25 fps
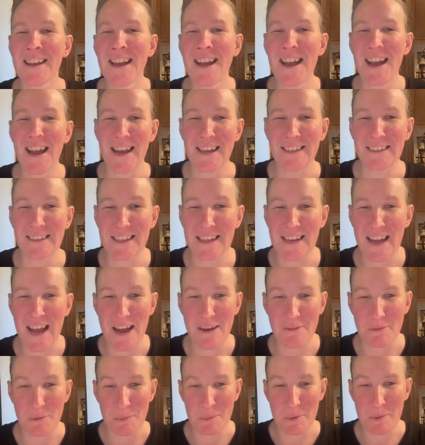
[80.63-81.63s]
And then
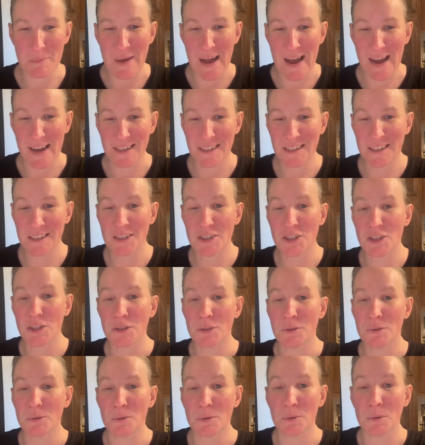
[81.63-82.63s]
I will be back
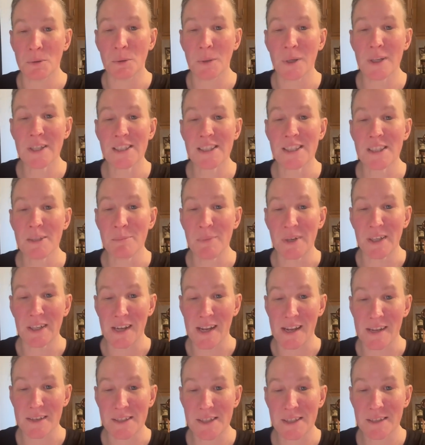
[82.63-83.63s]
to sip on
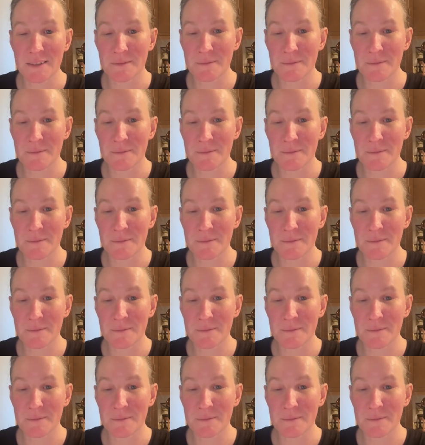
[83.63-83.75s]
it.